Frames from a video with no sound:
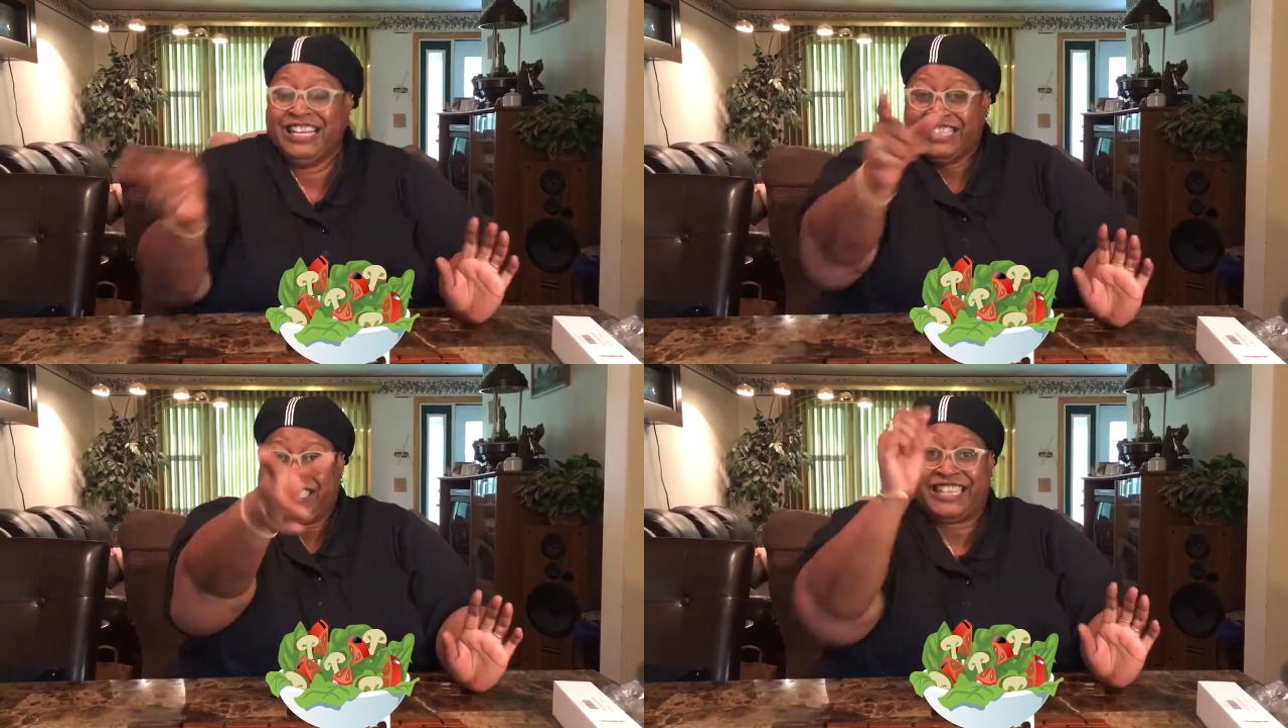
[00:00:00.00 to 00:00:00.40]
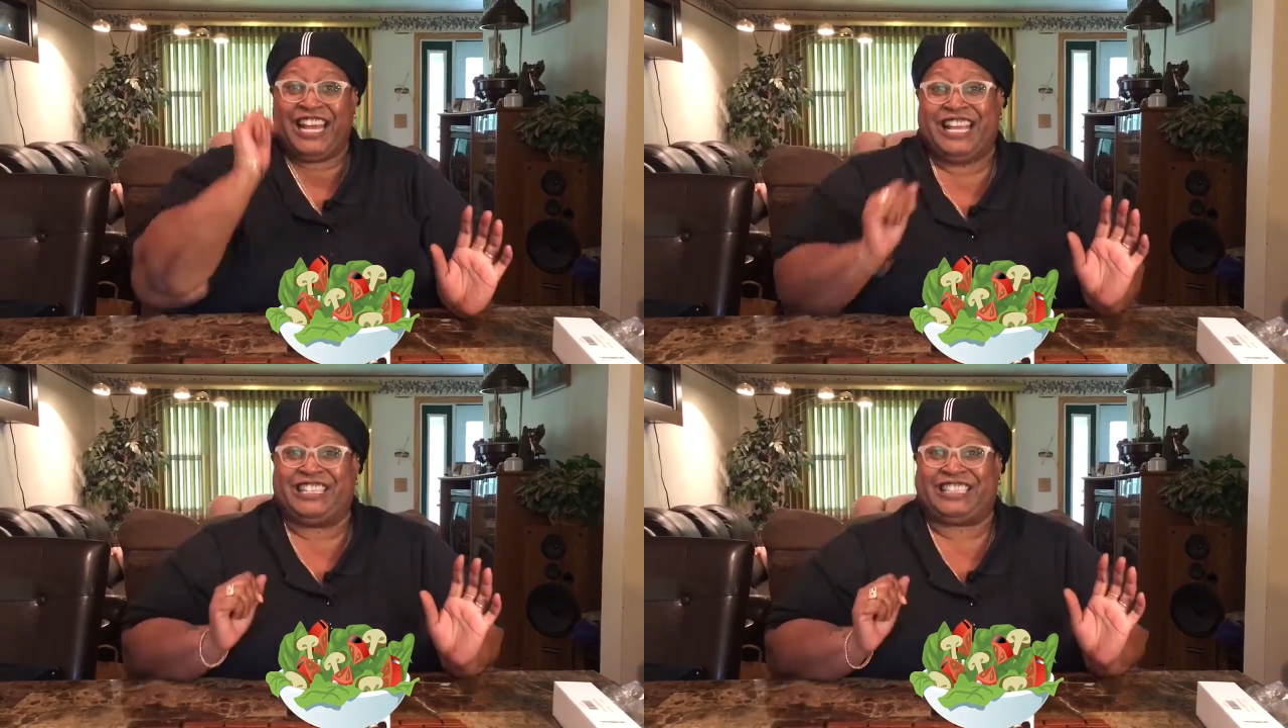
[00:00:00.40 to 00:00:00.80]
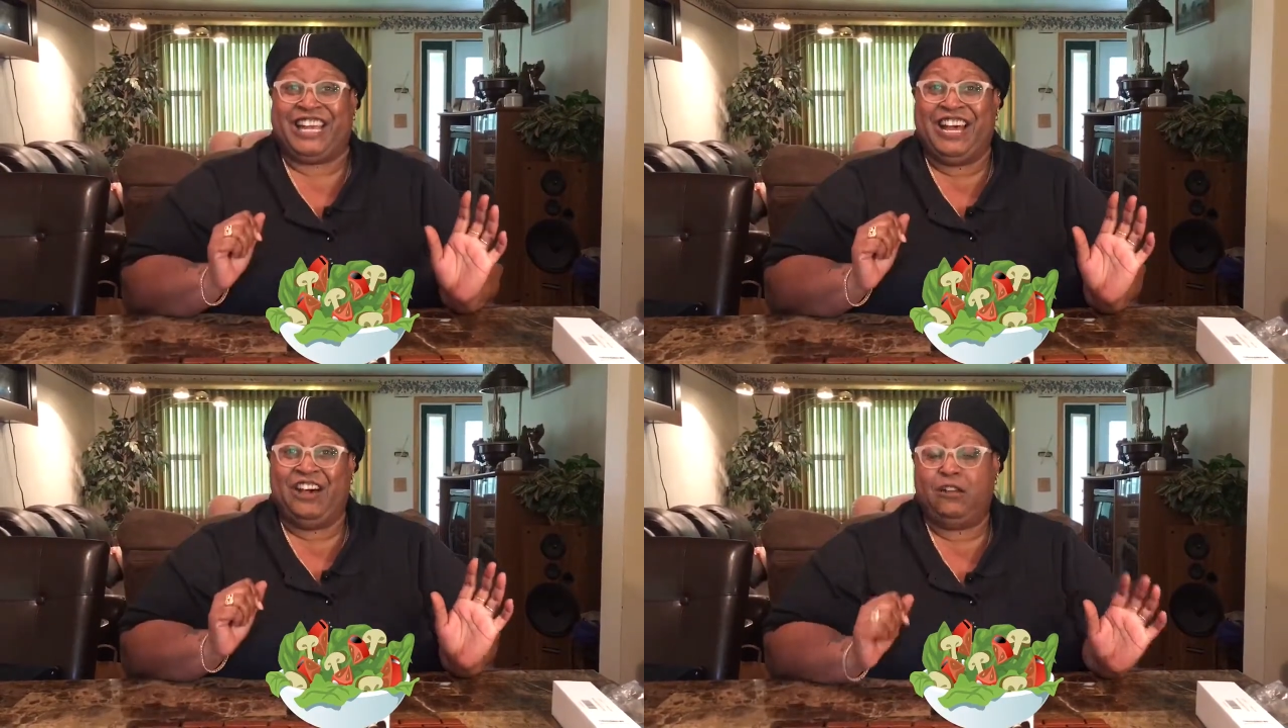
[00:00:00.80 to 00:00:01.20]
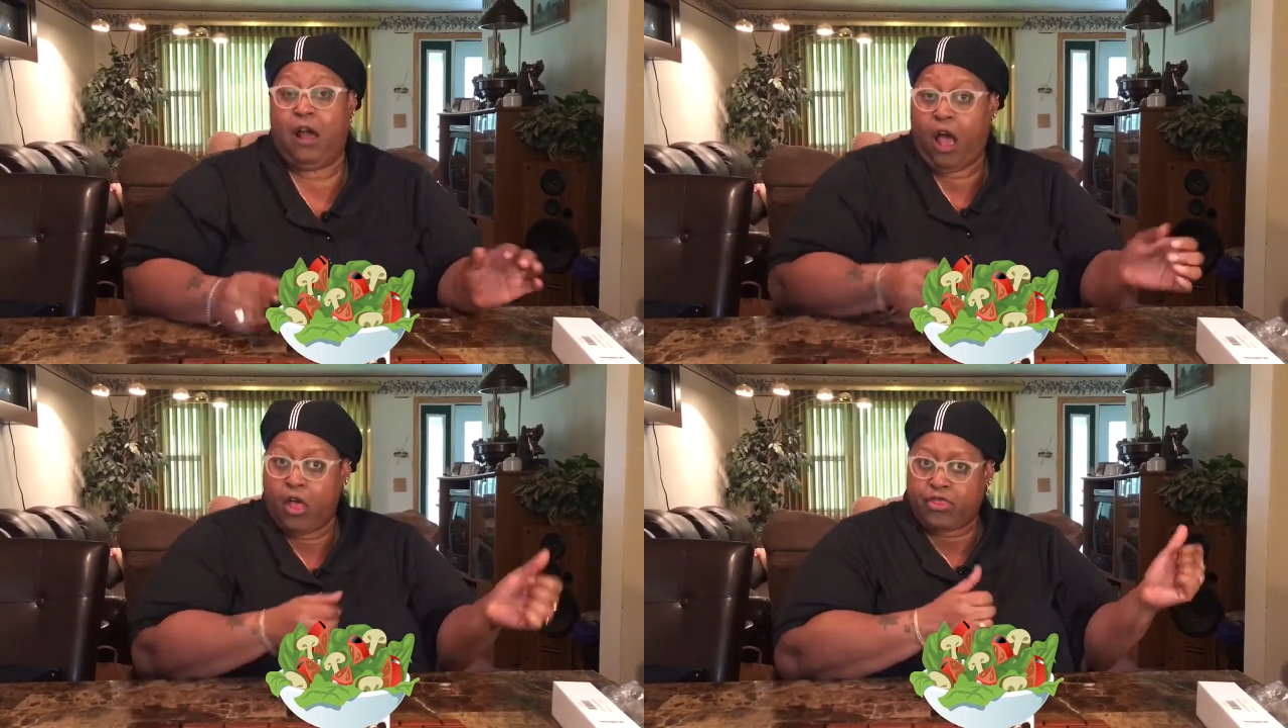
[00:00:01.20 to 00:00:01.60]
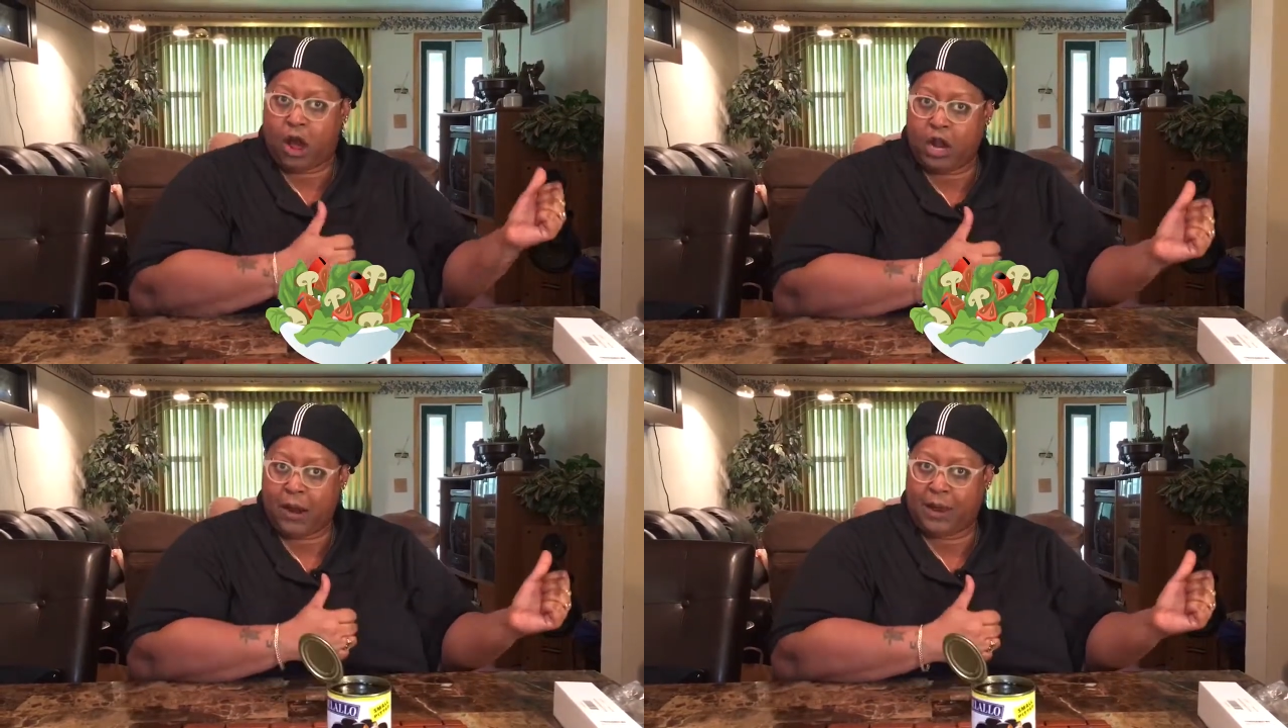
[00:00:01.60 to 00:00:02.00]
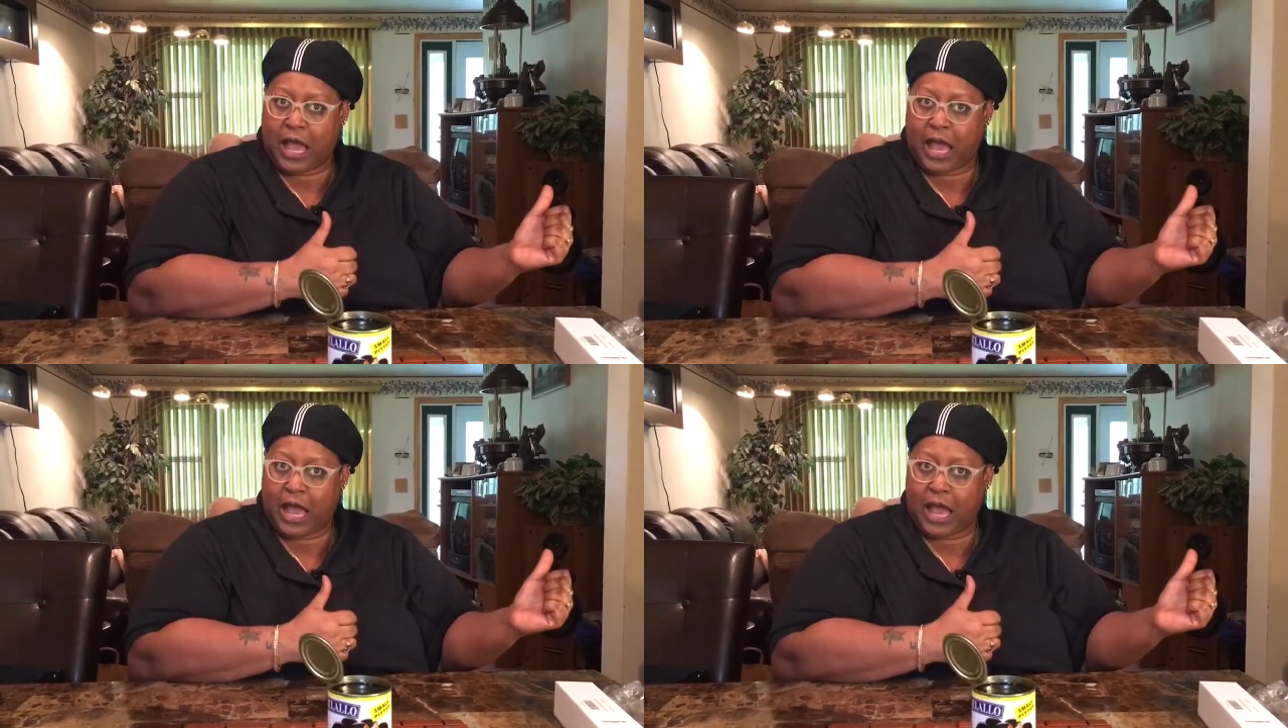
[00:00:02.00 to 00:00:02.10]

See you soon. Throw them